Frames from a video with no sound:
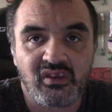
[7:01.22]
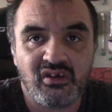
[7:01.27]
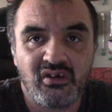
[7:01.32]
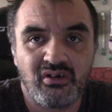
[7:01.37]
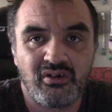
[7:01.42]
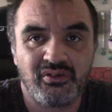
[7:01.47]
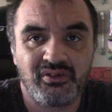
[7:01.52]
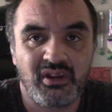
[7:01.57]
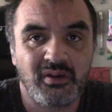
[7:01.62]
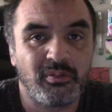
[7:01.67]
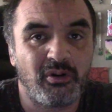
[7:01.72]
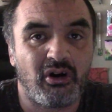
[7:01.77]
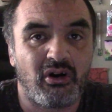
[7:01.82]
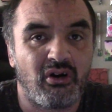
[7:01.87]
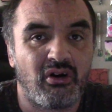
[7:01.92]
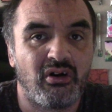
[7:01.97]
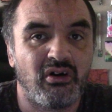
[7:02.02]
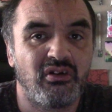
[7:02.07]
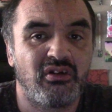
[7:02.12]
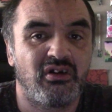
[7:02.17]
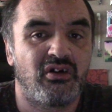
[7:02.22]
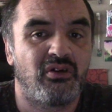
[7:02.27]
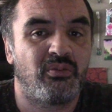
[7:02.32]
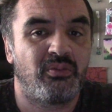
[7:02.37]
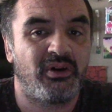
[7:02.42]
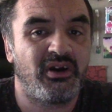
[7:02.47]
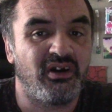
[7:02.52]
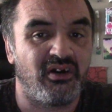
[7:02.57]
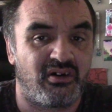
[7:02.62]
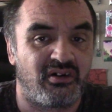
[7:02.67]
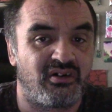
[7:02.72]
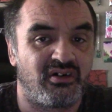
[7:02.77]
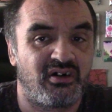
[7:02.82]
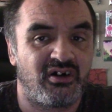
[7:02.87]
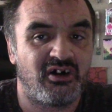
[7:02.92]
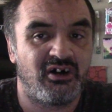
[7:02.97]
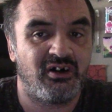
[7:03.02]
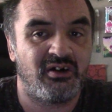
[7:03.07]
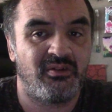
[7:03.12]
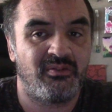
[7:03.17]
You know, they were all aware
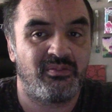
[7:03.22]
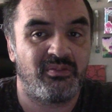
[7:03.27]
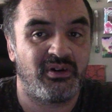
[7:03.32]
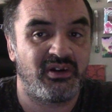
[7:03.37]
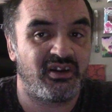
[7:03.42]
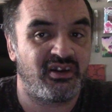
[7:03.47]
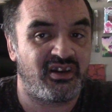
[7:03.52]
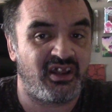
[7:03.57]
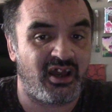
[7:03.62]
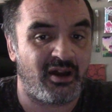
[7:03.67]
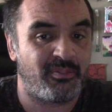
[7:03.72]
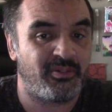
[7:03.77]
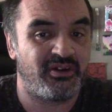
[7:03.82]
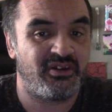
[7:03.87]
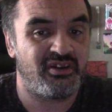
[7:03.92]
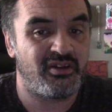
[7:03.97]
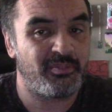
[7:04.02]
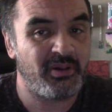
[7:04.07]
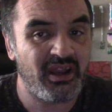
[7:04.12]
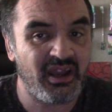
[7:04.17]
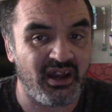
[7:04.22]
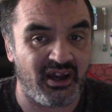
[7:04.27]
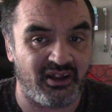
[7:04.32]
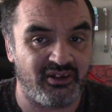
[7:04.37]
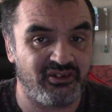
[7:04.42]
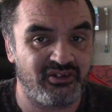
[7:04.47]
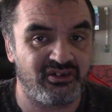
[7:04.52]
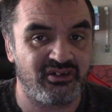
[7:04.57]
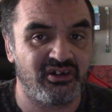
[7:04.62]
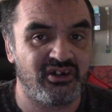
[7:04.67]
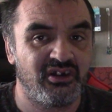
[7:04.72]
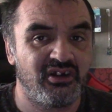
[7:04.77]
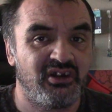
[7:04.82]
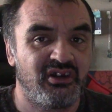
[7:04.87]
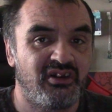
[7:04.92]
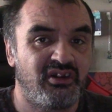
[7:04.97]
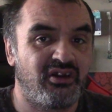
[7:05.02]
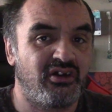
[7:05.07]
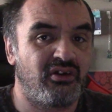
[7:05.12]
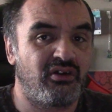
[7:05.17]
of what had happened in the past.
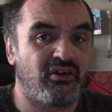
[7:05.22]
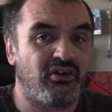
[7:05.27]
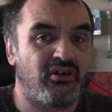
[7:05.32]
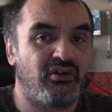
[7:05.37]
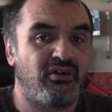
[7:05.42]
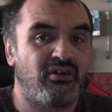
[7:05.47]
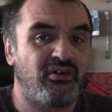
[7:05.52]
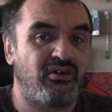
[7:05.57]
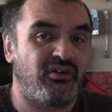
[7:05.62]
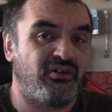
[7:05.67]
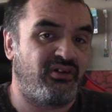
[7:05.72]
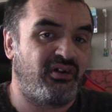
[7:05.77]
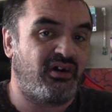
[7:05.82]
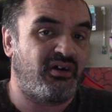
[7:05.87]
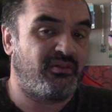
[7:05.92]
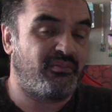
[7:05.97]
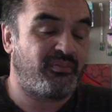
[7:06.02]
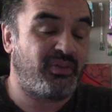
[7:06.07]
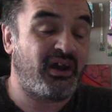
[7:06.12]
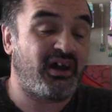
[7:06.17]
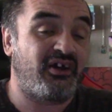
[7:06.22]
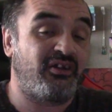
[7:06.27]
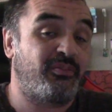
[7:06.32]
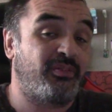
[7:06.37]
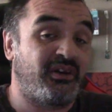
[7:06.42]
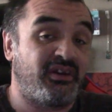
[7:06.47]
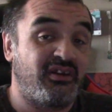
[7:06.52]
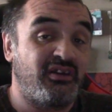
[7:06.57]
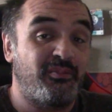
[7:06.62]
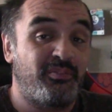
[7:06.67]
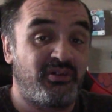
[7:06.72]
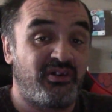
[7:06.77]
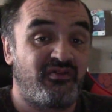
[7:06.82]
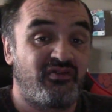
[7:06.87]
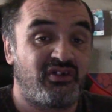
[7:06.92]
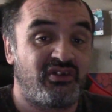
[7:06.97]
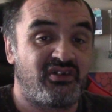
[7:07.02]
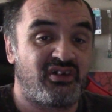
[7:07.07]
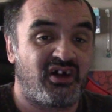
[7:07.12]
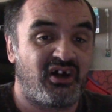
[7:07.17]
They had, well, oh, not past, but in the
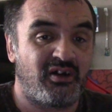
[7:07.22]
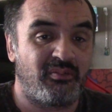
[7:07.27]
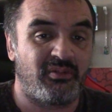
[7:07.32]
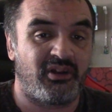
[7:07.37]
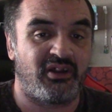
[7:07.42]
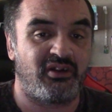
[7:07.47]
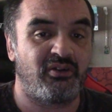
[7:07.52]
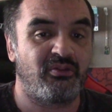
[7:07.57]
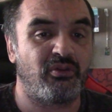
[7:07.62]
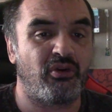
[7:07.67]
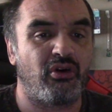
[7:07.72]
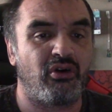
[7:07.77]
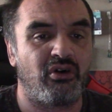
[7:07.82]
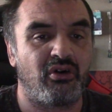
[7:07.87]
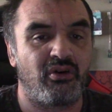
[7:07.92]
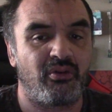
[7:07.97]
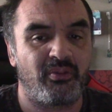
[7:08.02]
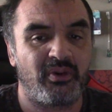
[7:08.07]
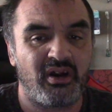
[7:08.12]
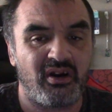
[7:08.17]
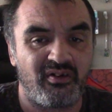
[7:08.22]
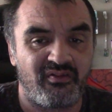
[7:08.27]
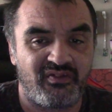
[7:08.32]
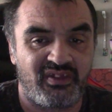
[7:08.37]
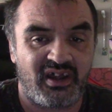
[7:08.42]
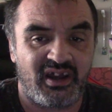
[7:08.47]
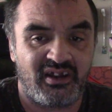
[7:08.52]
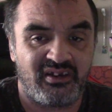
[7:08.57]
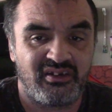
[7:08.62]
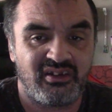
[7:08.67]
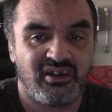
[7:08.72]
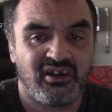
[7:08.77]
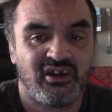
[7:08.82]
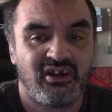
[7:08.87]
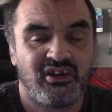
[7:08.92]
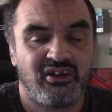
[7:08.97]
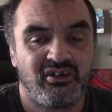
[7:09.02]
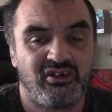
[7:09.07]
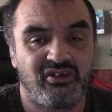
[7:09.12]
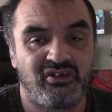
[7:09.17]
previous timeline, they were all aware of that
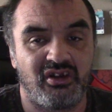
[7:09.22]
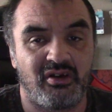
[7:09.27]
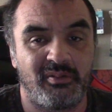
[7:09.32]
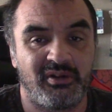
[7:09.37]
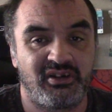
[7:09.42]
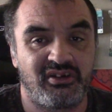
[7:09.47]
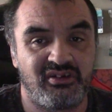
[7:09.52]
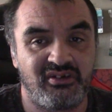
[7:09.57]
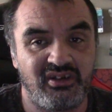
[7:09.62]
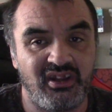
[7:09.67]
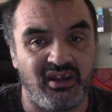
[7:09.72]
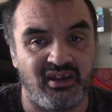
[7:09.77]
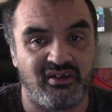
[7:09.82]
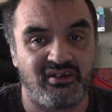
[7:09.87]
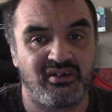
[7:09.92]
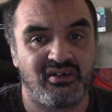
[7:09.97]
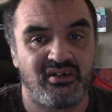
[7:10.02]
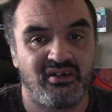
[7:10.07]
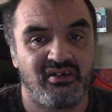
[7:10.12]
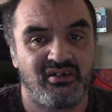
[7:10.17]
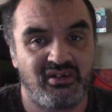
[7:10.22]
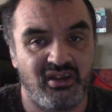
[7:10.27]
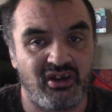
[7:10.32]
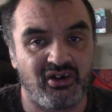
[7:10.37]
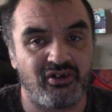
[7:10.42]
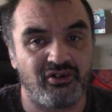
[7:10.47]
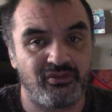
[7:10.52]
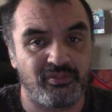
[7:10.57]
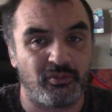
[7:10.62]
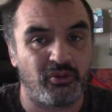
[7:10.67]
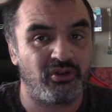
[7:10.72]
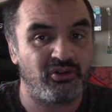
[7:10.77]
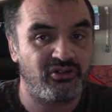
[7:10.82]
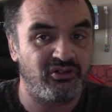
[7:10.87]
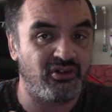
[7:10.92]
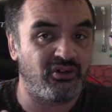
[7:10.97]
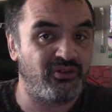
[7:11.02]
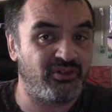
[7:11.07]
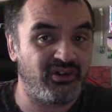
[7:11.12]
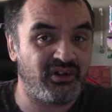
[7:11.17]
to some extent. Tails more
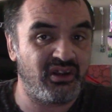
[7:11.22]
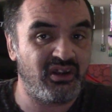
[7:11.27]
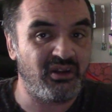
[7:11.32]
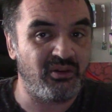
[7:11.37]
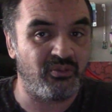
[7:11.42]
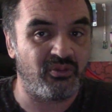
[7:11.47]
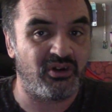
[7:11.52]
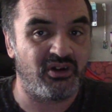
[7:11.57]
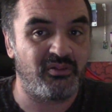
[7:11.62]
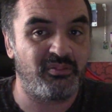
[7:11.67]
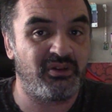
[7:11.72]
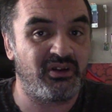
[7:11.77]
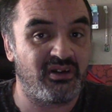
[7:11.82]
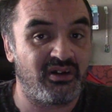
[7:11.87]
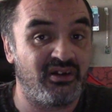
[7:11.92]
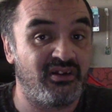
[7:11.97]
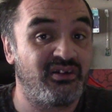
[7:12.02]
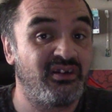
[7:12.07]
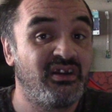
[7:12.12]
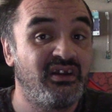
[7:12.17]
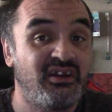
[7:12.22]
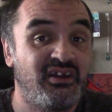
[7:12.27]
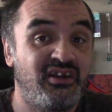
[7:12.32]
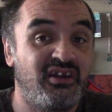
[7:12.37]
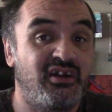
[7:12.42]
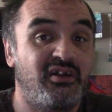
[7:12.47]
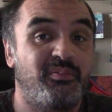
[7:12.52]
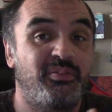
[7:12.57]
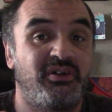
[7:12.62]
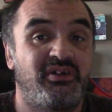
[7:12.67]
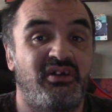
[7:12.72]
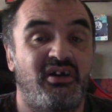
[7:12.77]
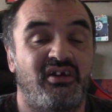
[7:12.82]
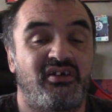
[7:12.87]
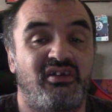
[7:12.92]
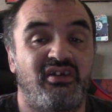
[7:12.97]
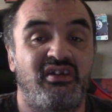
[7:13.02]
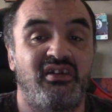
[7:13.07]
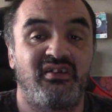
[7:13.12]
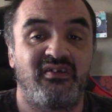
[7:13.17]
so than anyone because he had
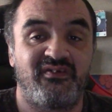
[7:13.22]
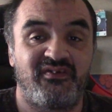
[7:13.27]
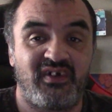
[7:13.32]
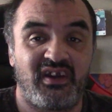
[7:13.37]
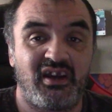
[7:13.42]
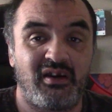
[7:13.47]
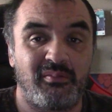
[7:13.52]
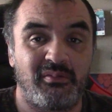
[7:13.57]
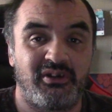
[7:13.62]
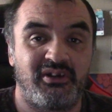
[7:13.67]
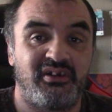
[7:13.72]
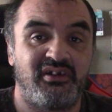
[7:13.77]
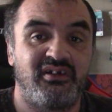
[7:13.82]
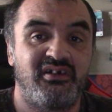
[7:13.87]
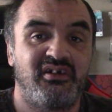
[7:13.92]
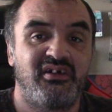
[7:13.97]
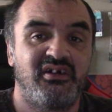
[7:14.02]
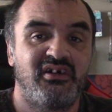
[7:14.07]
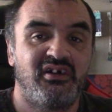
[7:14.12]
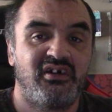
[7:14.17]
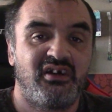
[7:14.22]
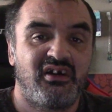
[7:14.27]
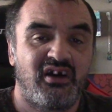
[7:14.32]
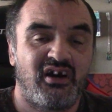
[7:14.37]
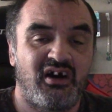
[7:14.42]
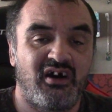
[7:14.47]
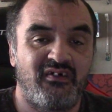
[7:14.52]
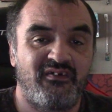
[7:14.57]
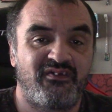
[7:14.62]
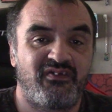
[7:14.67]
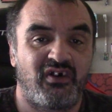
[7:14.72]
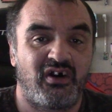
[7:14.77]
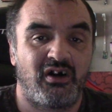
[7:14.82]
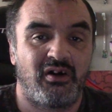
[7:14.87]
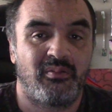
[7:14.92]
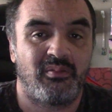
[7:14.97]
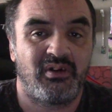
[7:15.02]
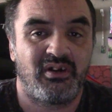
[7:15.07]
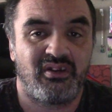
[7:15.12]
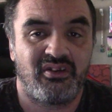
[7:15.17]
protected his family uh,
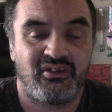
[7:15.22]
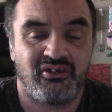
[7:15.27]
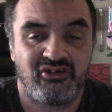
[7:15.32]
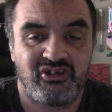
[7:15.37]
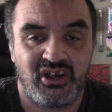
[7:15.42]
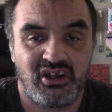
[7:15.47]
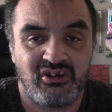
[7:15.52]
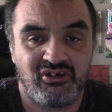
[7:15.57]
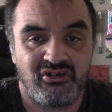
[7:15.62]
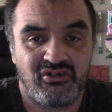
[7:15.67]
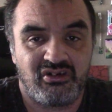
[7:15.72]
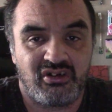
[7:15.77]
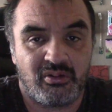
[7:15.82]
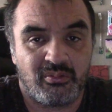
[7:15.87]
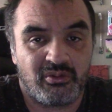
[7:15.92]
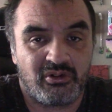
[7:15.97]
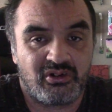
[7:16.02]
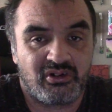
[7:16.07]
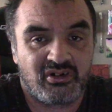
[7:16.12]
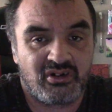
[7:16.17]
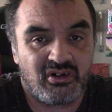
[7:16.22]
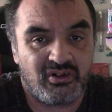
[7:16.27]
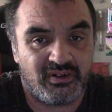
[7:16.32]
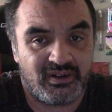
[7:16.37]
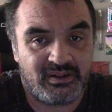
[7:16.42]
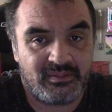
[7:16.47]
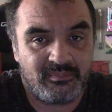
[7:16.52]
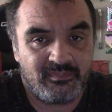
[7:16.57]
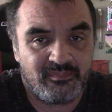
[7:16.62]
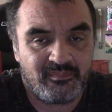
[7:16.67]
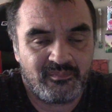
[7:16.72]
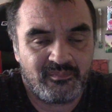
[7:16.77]
from the changes that were occurring.